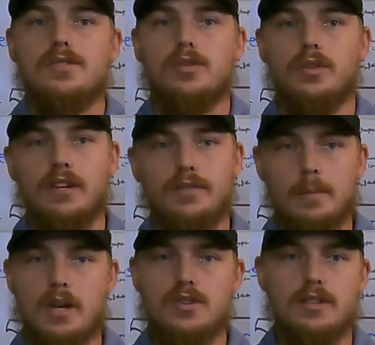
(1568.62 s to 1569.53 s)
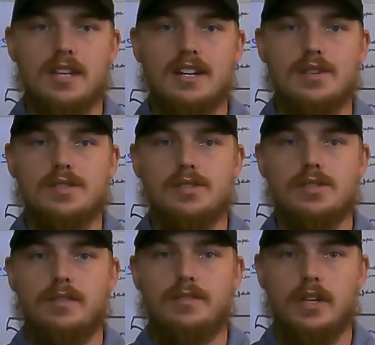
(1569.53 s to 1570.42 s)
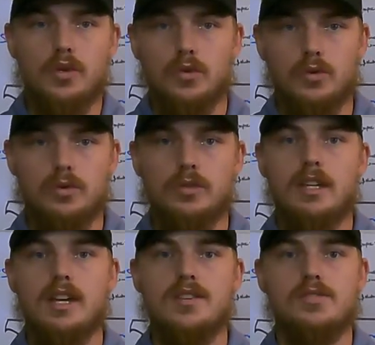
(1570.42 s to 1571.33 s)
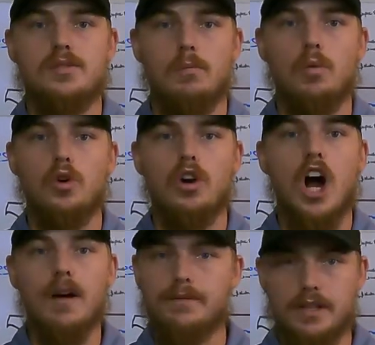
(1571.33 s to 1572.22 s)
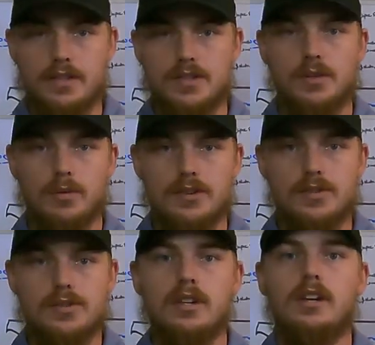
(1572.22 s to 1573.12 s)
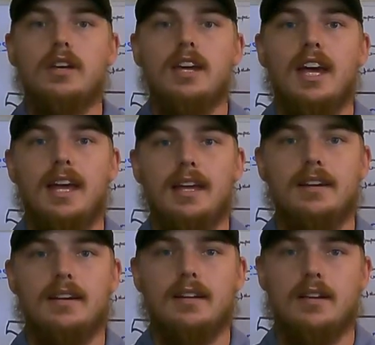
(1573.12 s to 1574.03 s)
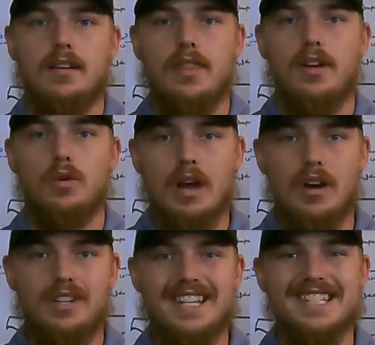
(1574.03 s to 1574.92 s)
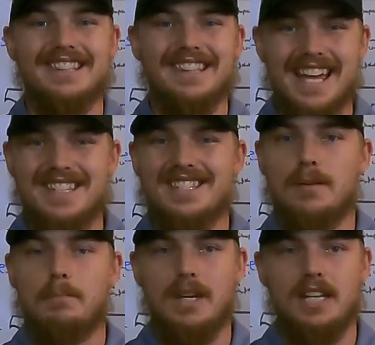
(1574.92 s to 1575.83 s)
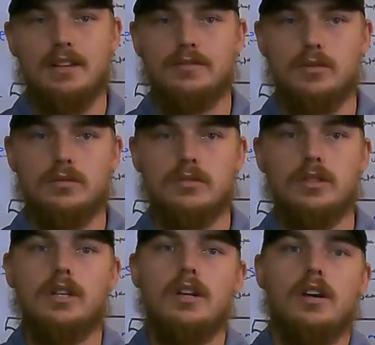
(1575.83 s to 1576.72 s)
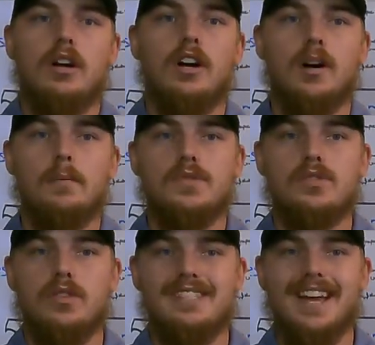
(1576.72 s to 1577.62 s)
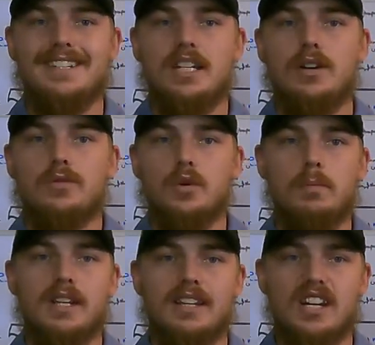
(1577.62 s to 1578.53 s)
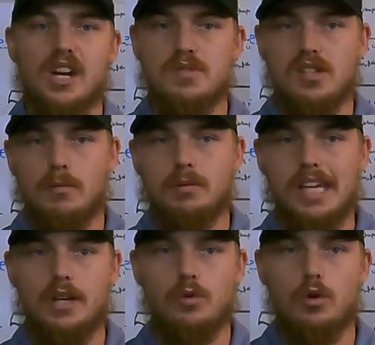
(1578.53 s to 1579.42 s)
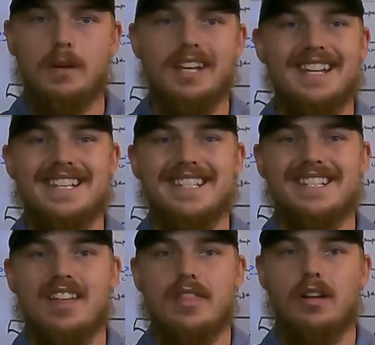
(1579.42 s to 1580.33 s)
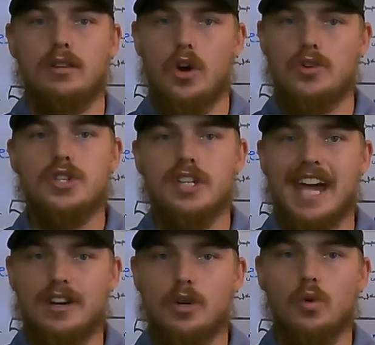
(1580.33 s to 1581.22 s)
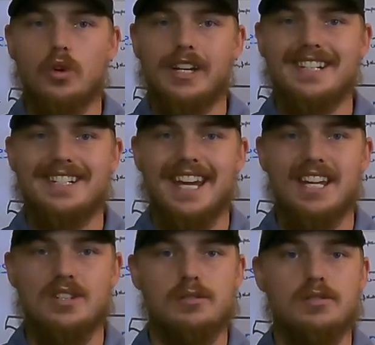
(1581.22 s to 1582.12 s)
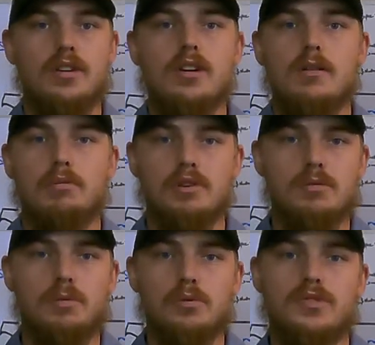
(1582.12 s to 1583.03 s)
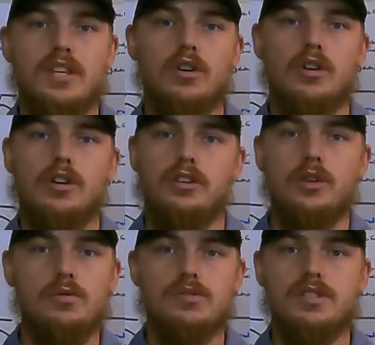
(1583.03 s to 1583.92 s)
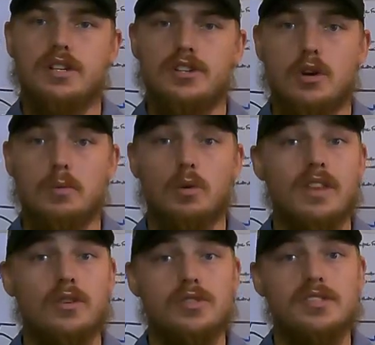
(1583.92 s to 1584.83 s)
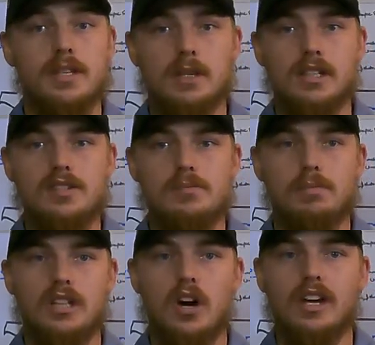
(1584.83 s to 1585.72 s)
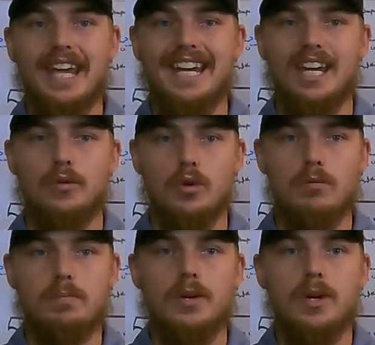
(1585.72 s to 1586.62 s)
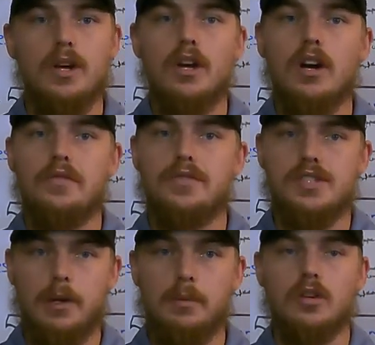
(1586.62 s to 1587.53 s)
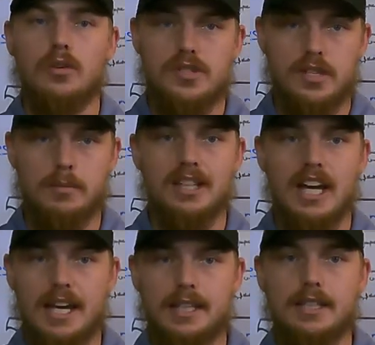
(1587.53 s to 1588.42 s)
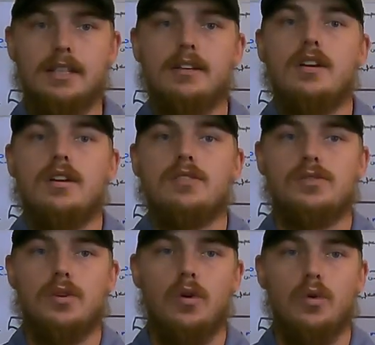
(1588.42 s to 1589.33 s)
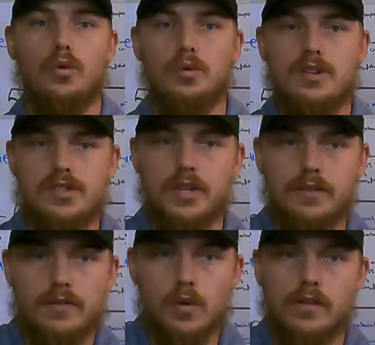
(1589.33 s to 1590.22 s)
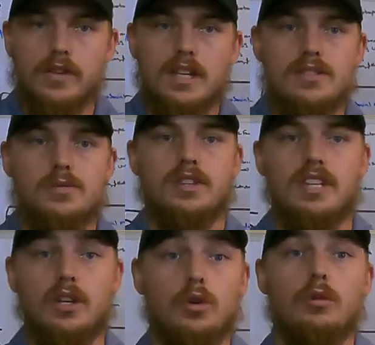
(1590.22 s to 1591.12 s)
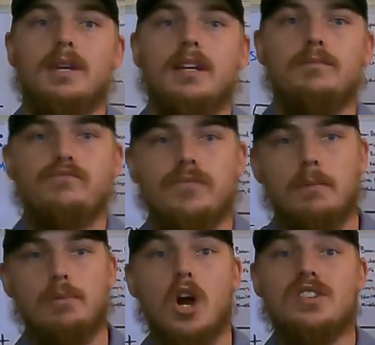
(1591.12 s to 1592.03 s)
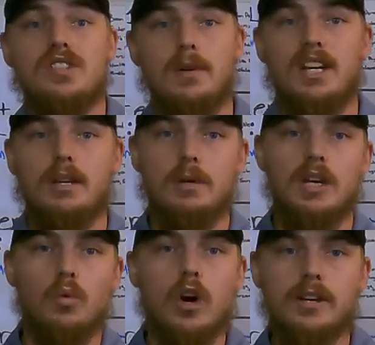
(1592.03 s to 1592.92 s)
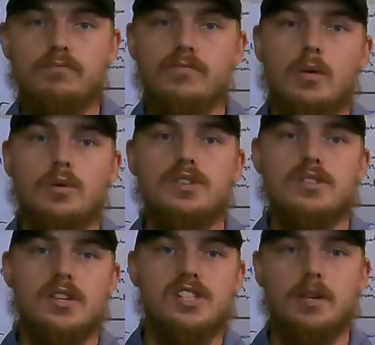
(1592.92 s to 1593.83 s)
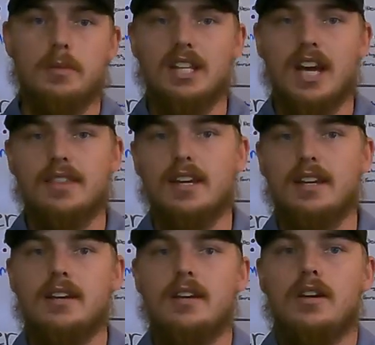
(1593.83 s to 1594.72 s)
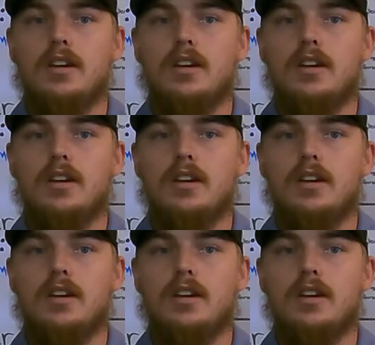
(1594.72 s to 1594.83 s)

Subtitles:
So the information that is figural is more obvious to us, and the ground is less meaningful. So this idea of grouping then comes into play. Grouping is the large category, contains principles that are used to determine whether stimulus belong in a group of similar stimuli. So we see 4 of these within grouping, proximity being one, which is a stimuli that